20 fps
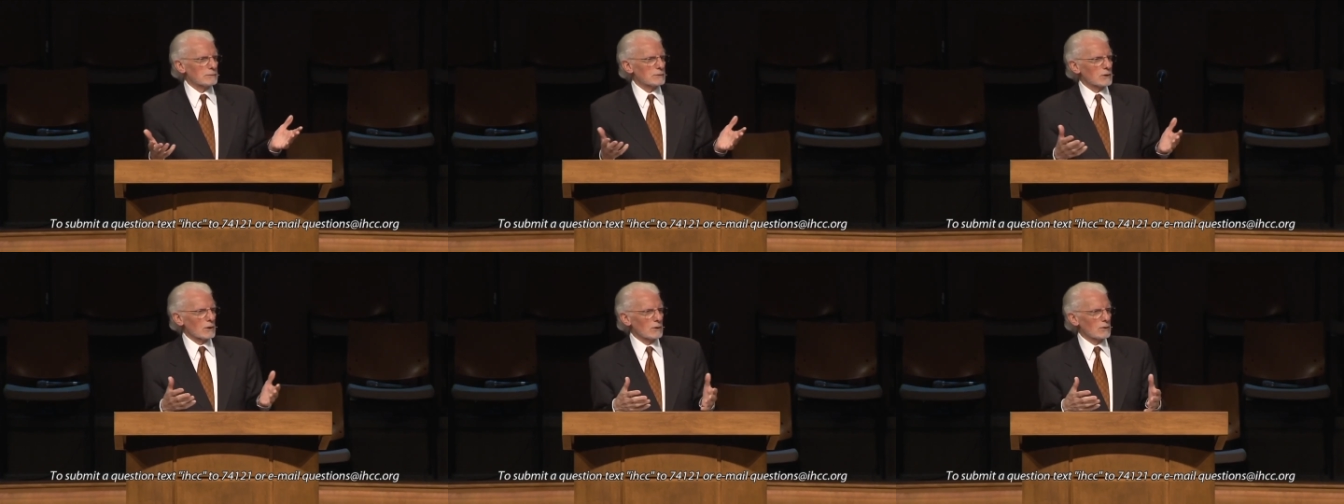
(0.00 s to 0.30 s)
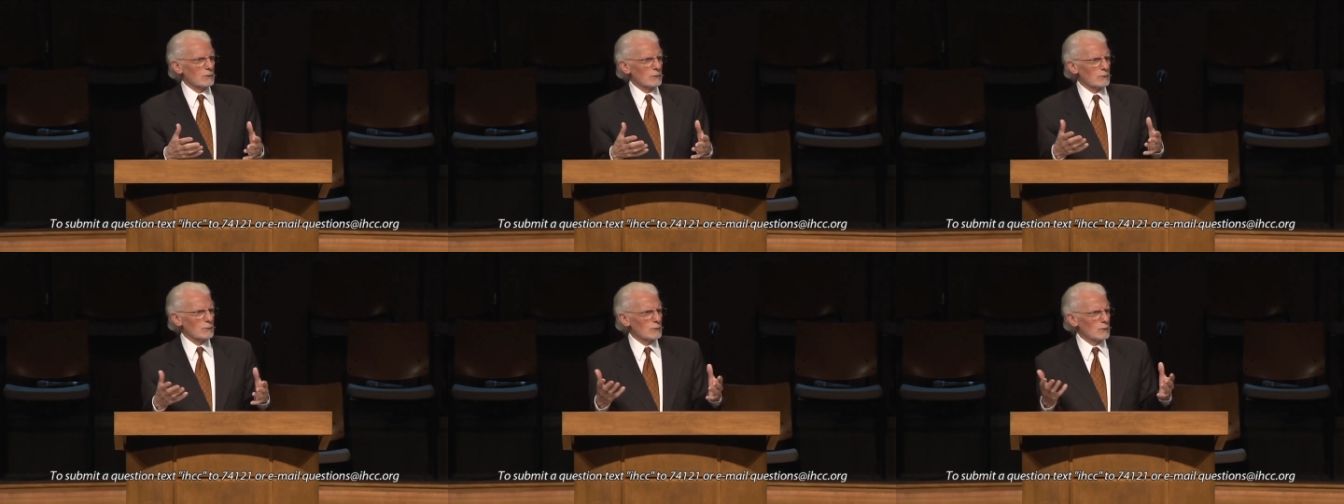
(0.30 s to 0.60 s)

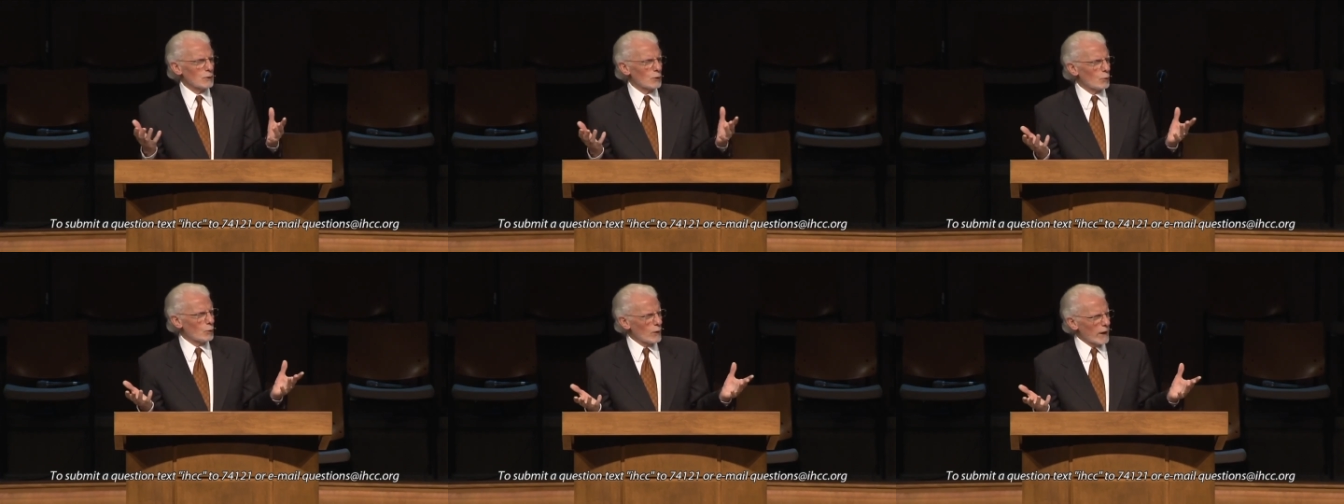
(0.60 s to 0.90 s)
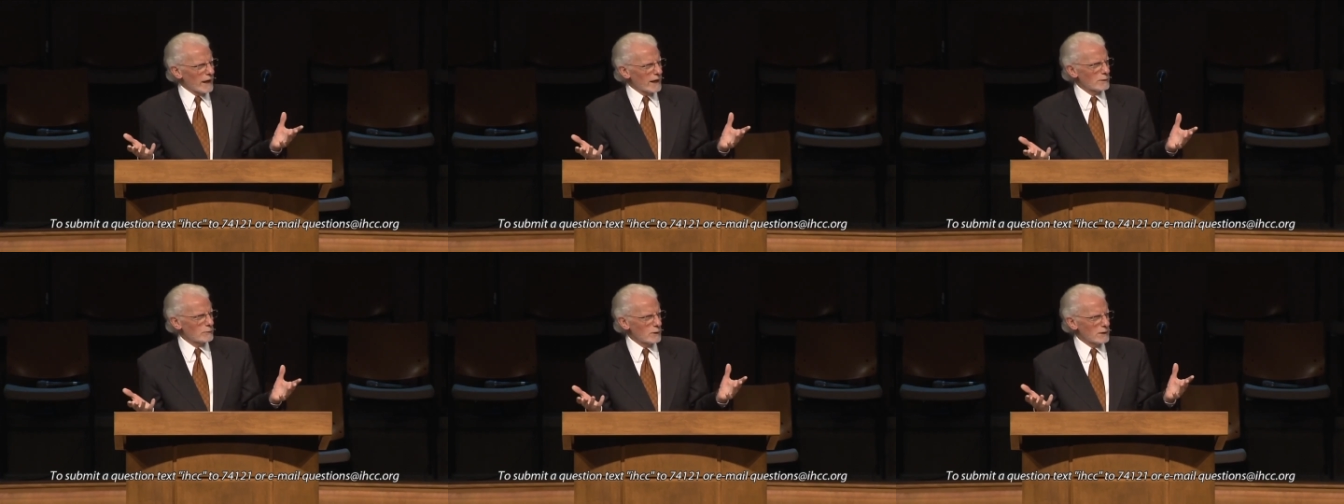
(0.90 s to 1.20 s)
So the
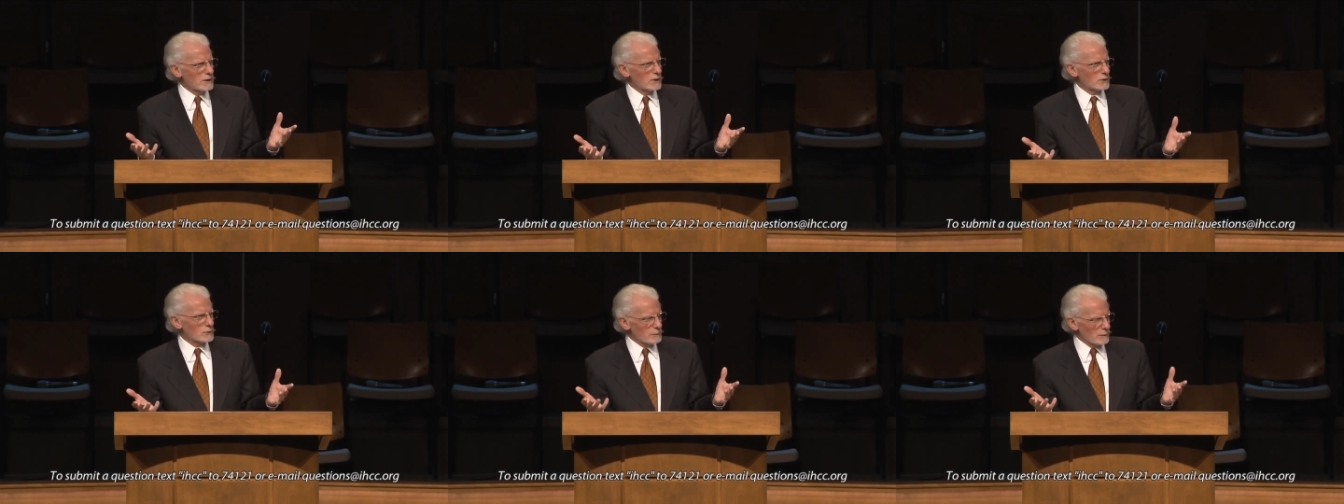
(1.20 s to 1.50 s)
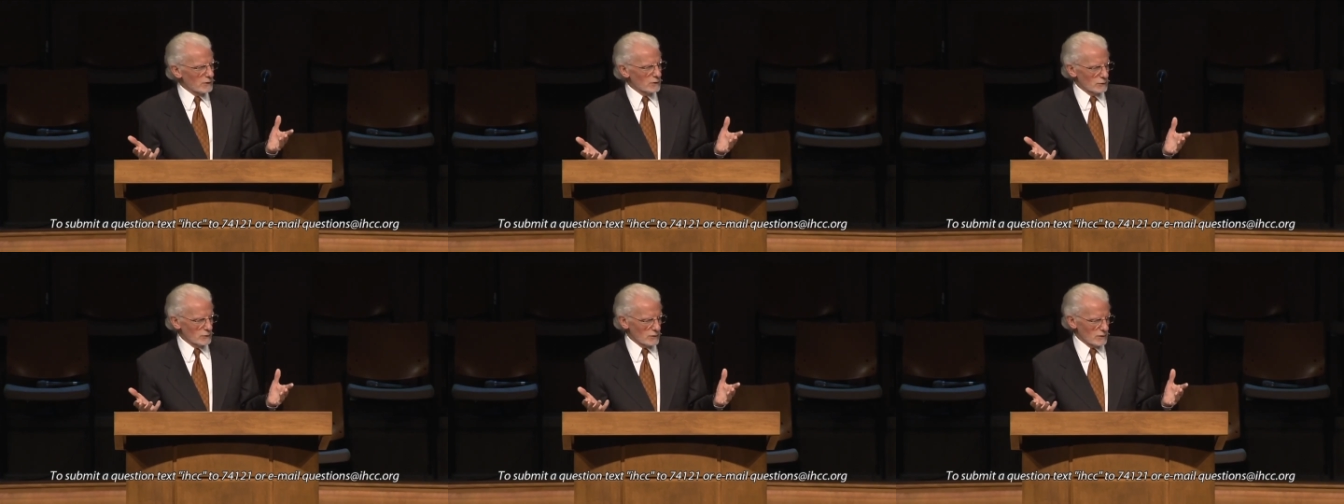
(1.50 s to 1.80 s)
way we
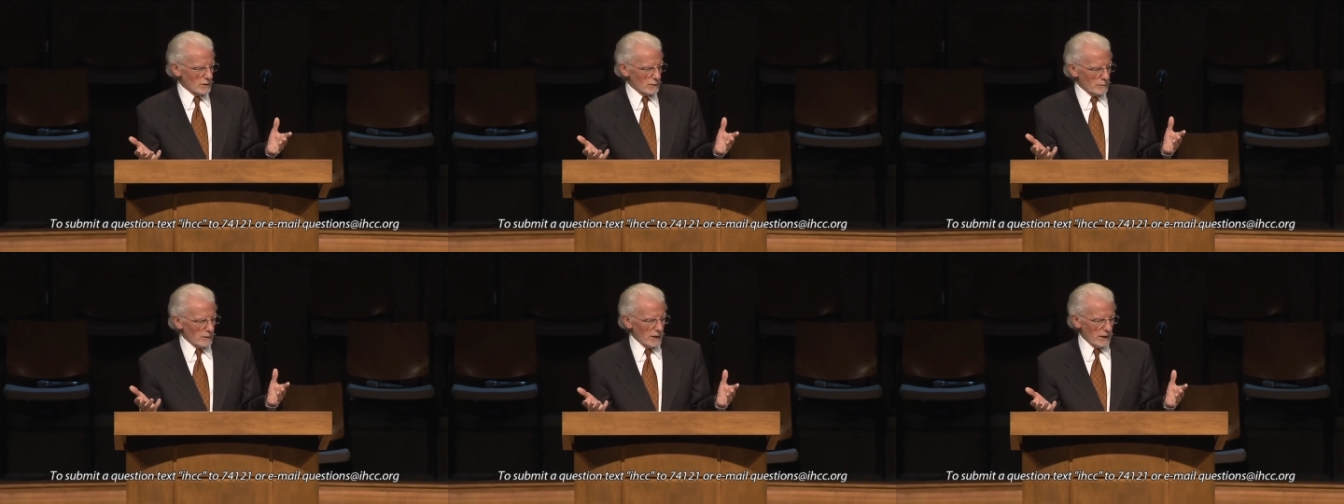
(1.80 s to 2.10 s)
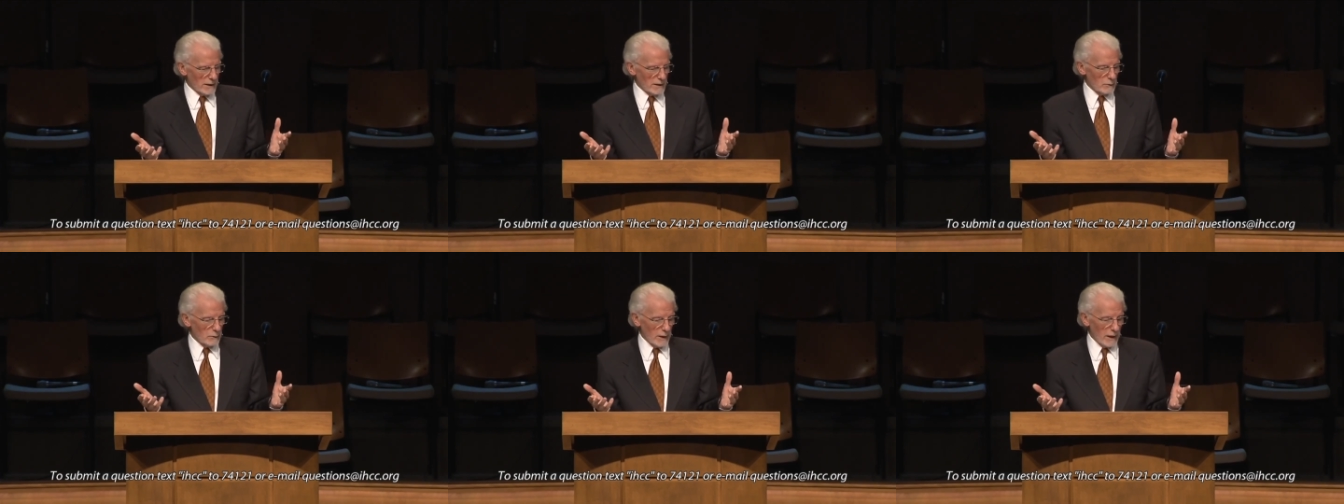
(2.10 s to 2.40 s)
dispose of the
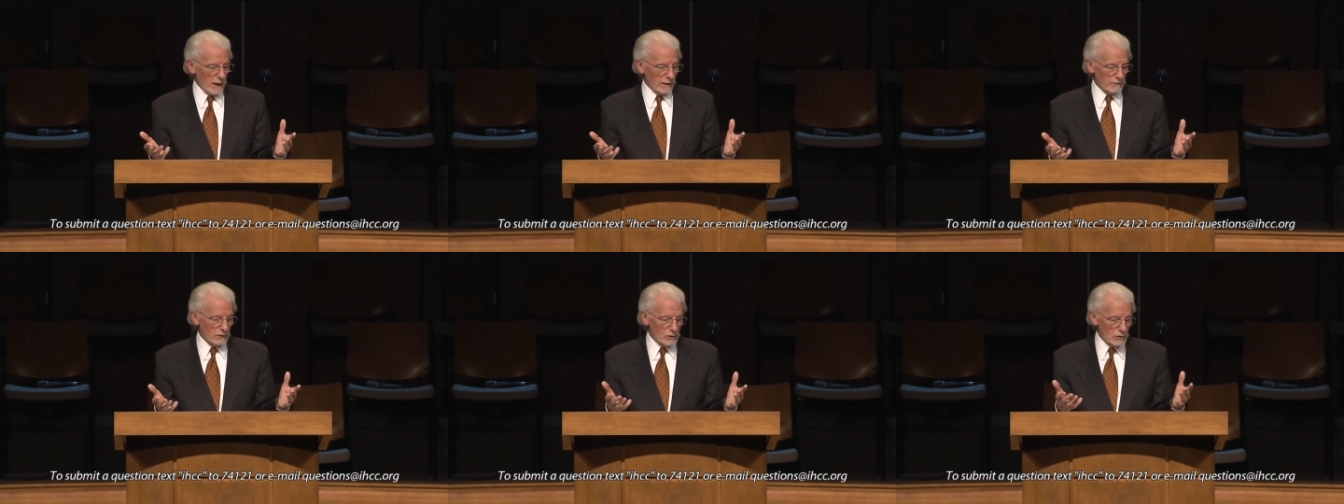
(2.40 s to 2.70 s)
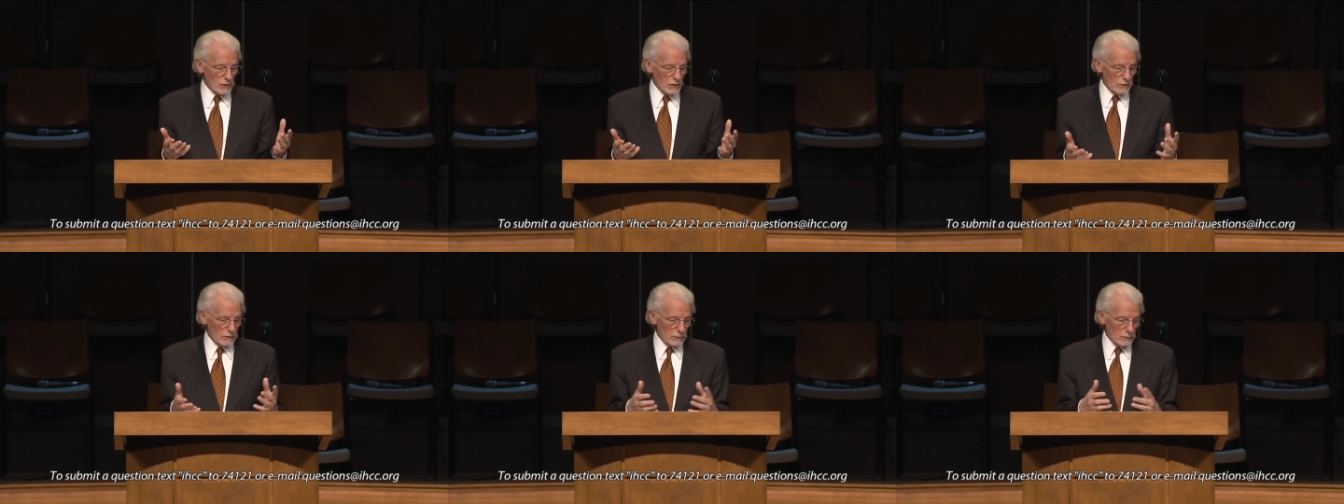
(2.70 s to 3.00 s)
body, we have a
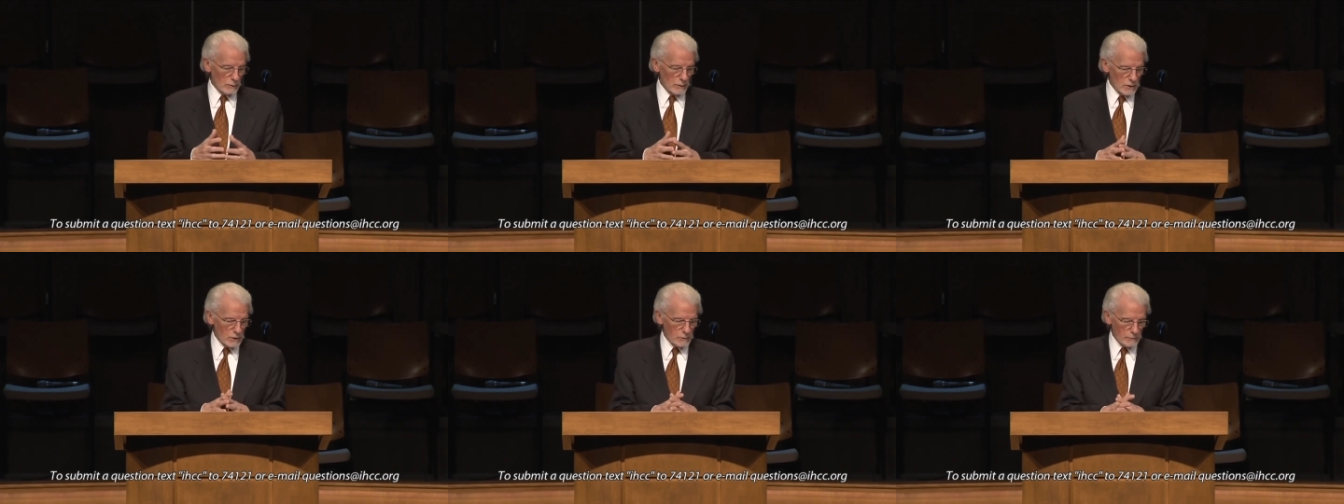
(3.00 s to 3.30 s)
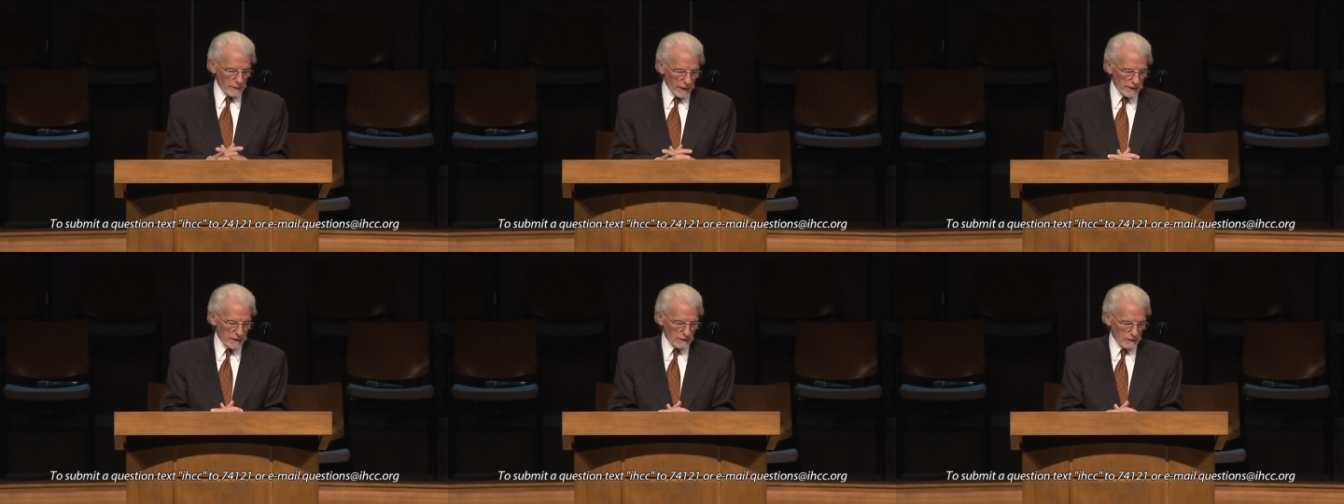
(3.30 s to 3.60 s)
certain
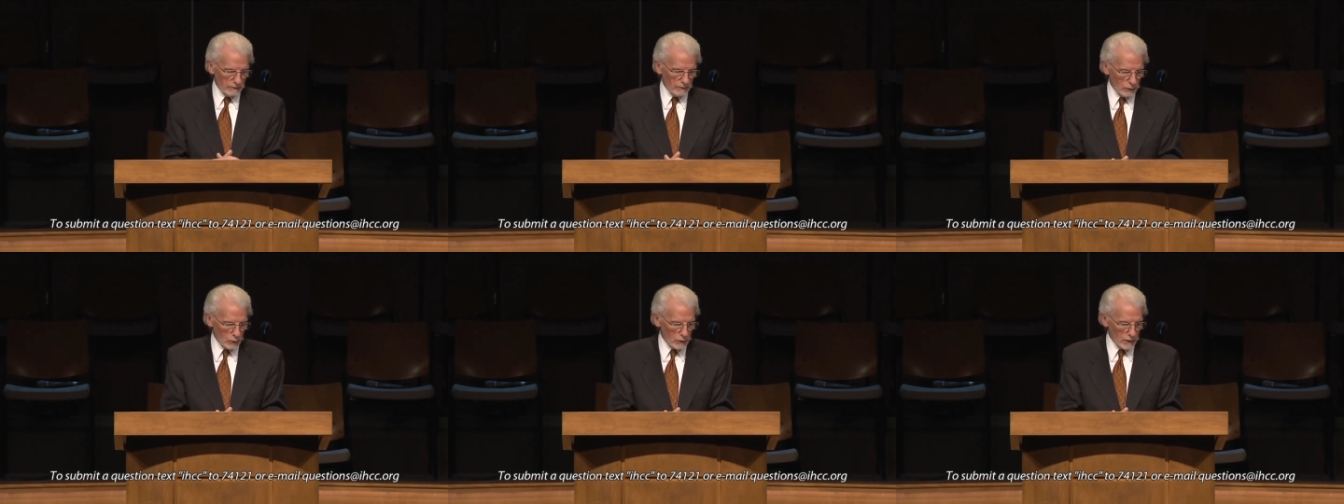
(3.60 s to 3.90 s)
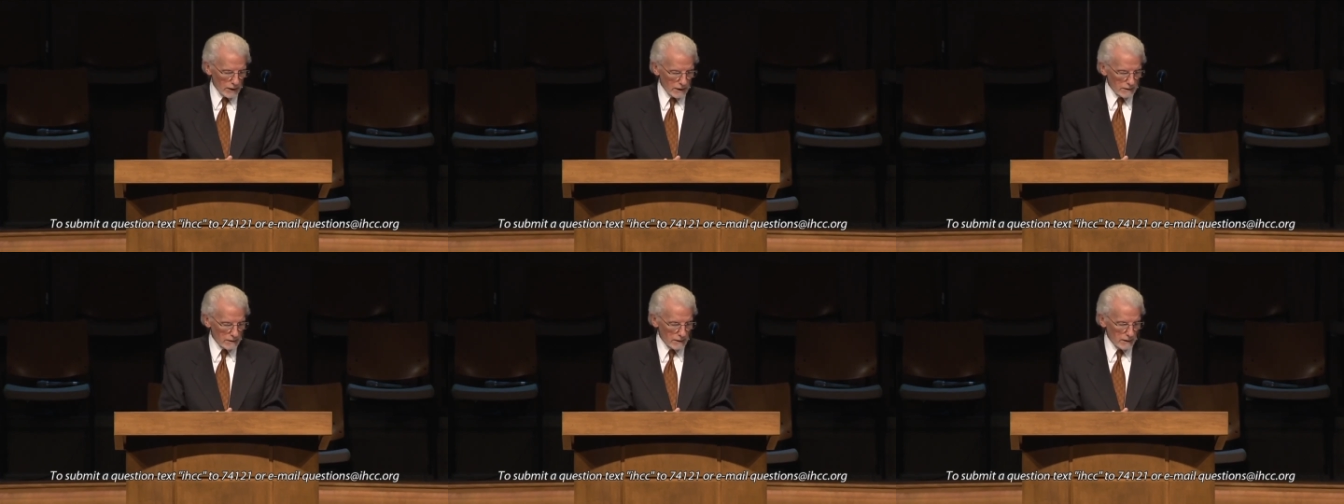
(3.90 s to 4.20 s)
respect
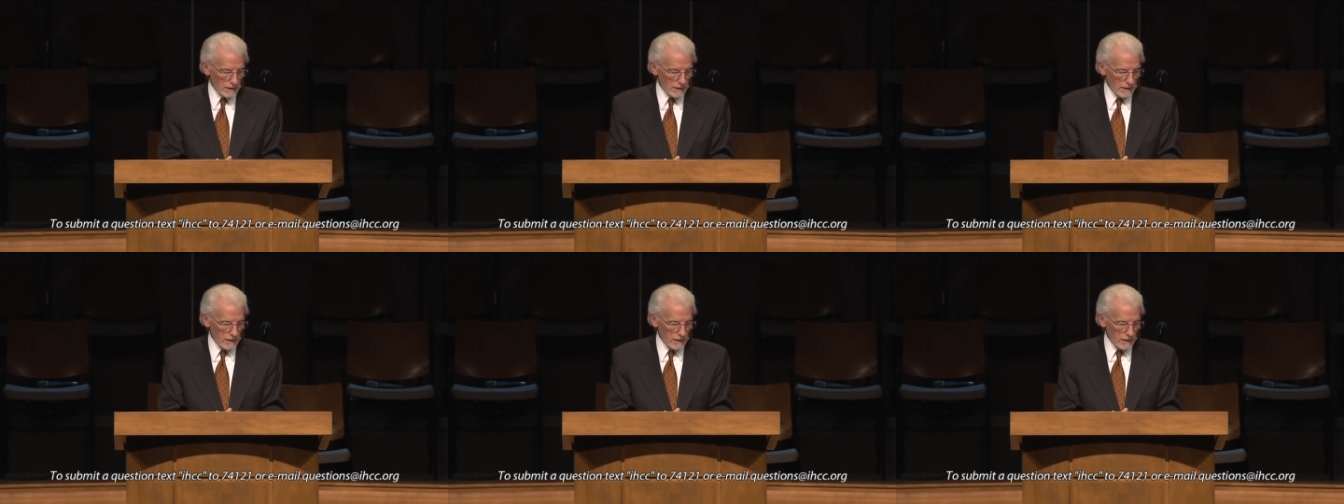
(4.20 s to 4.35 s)
for it,